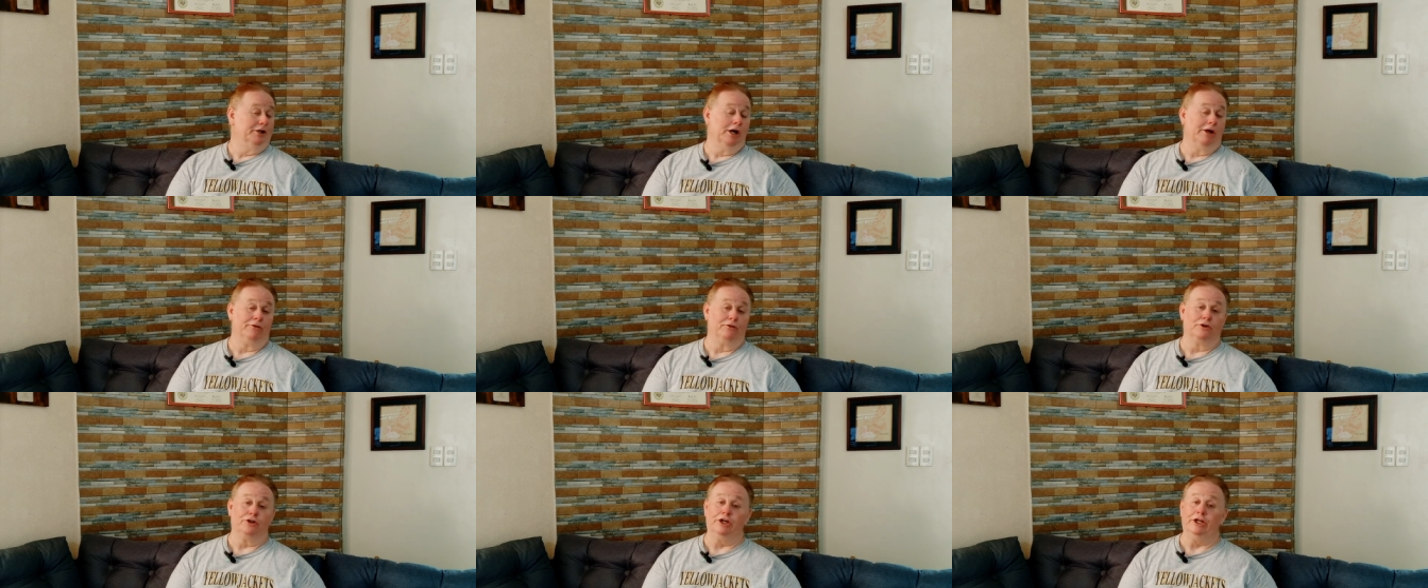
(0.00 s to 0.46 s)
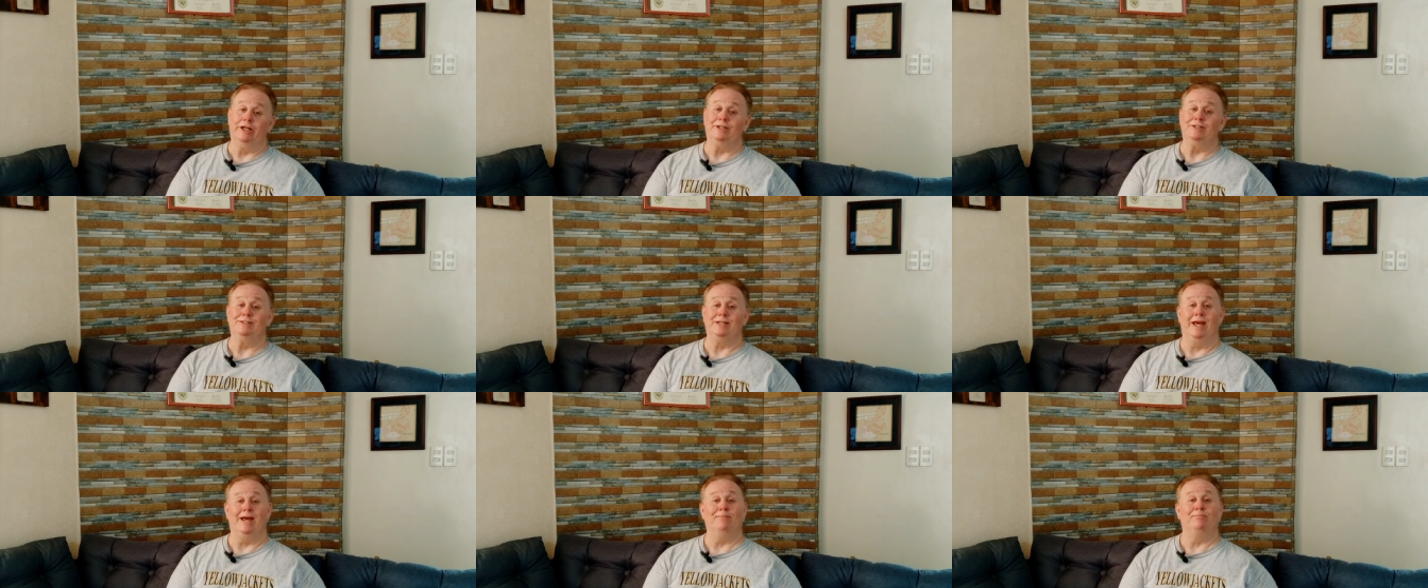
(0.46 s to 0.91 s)
Another
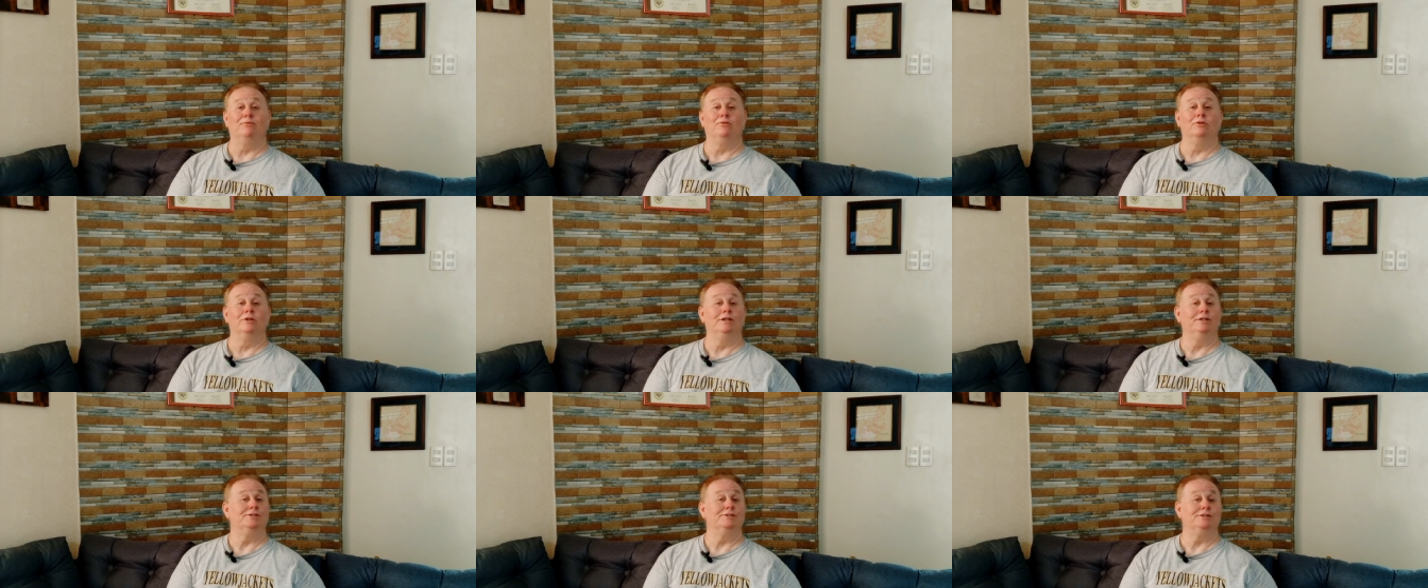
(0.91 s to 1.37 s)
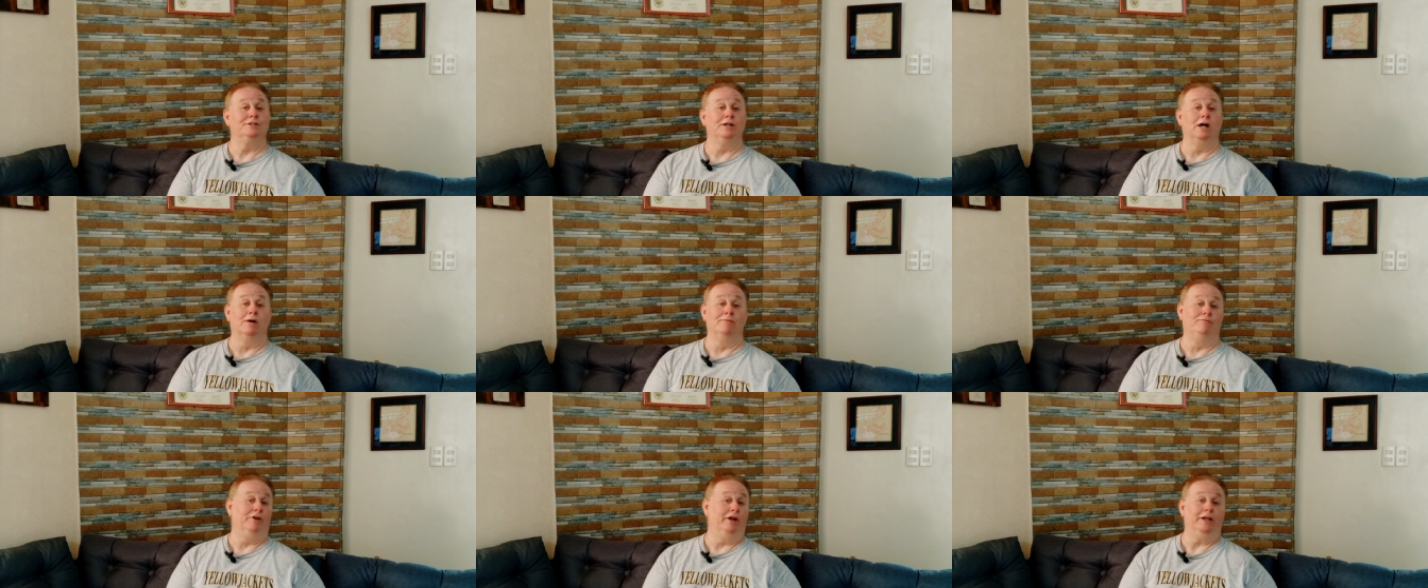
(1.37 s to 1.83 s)
good example is
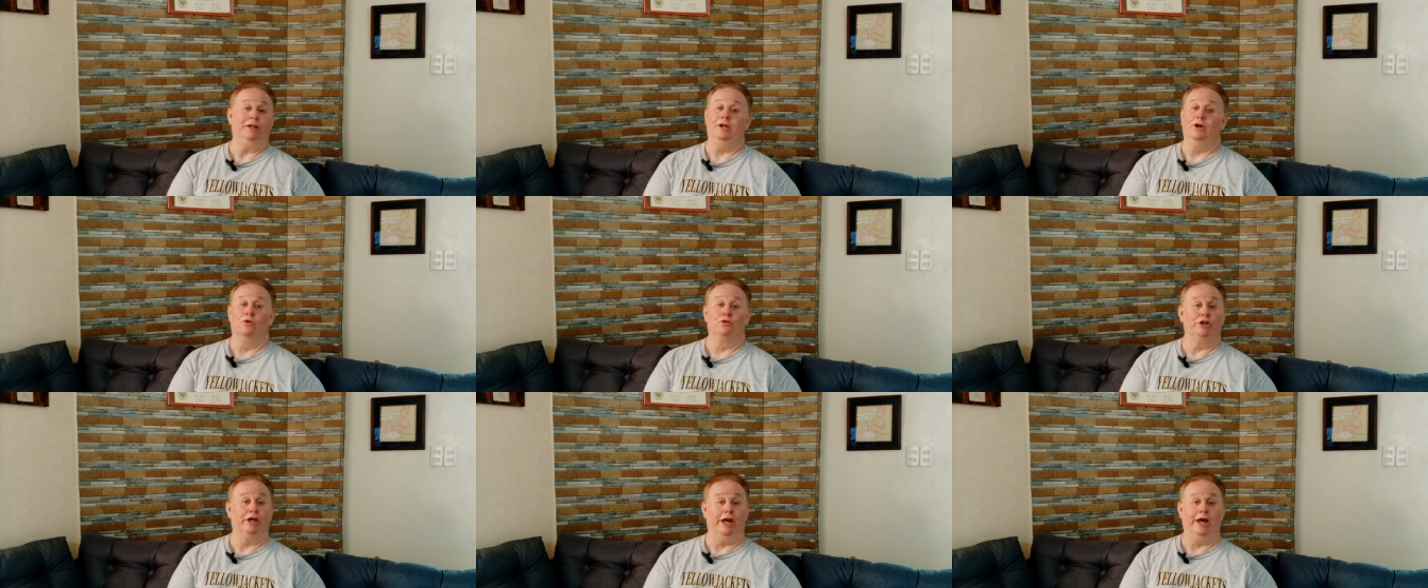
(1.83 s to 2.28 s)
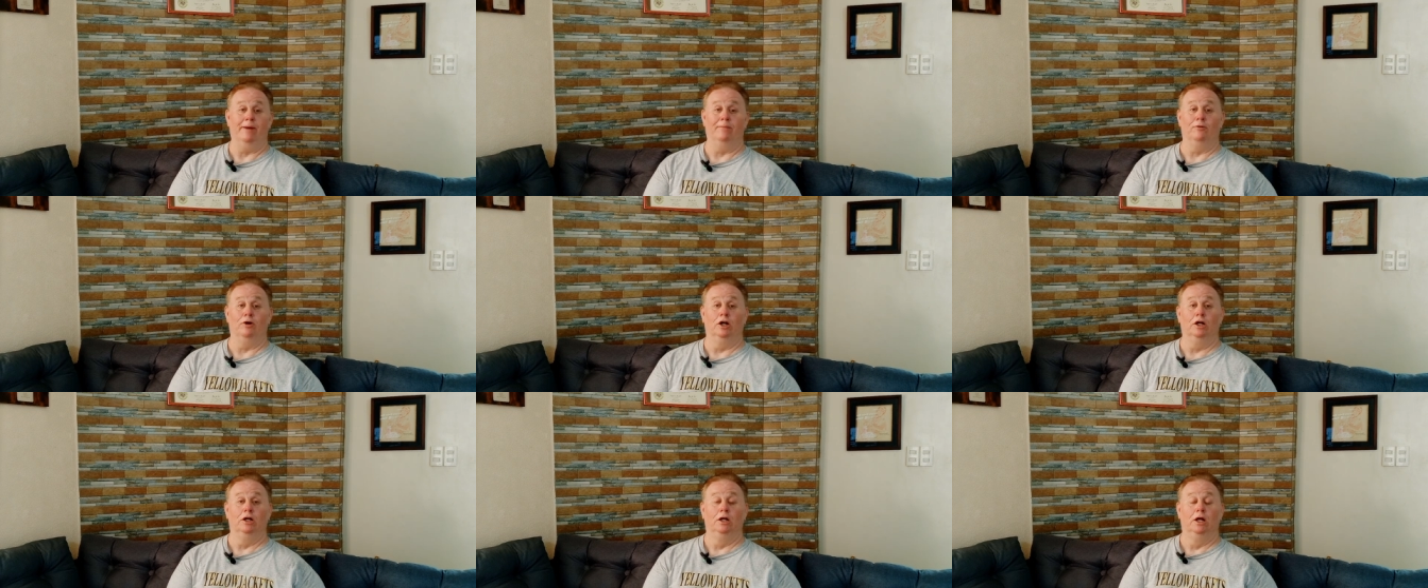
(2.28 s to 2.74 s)
a video
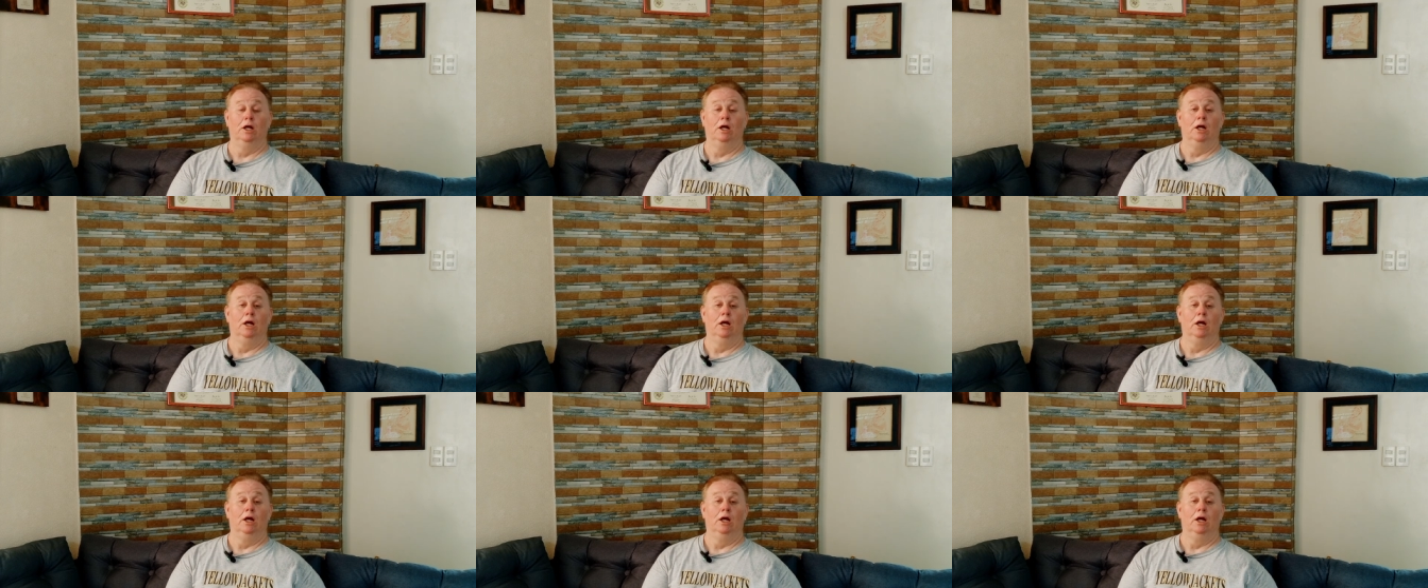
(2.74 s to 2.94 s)
camera.